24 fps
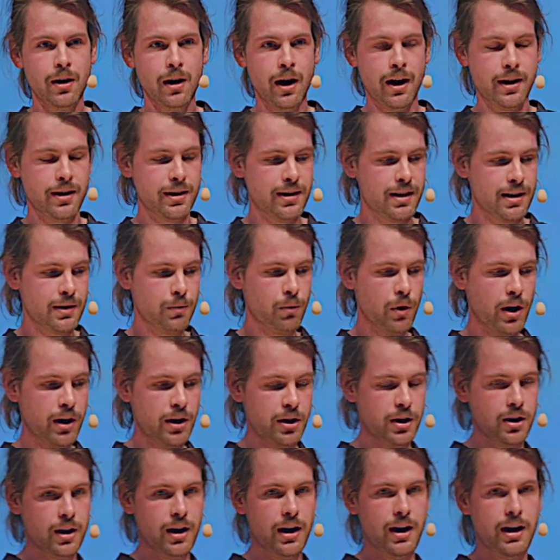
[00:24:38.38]
And this is
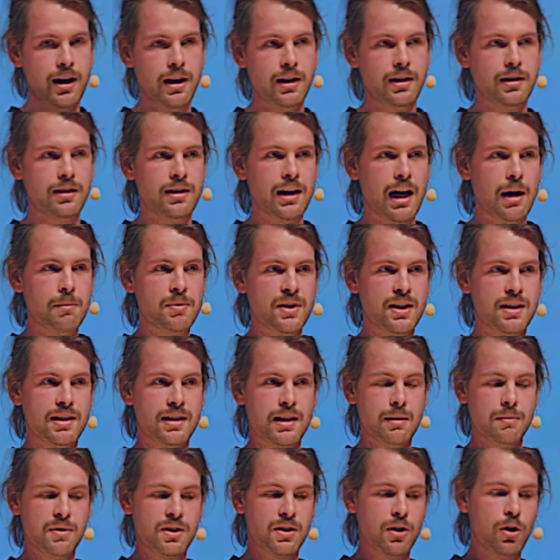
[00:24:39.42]
what uh, type
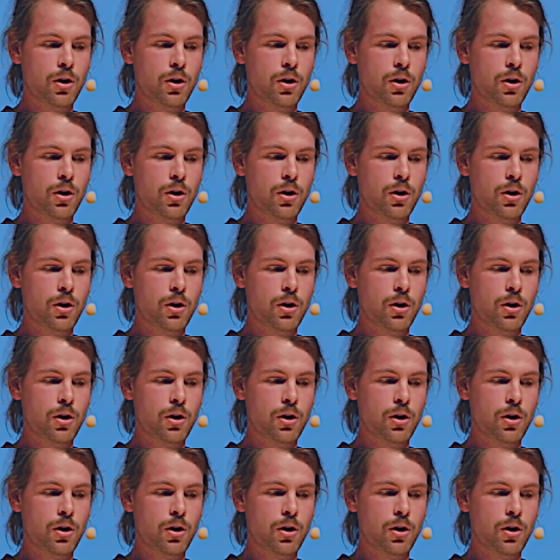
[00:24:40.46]
systems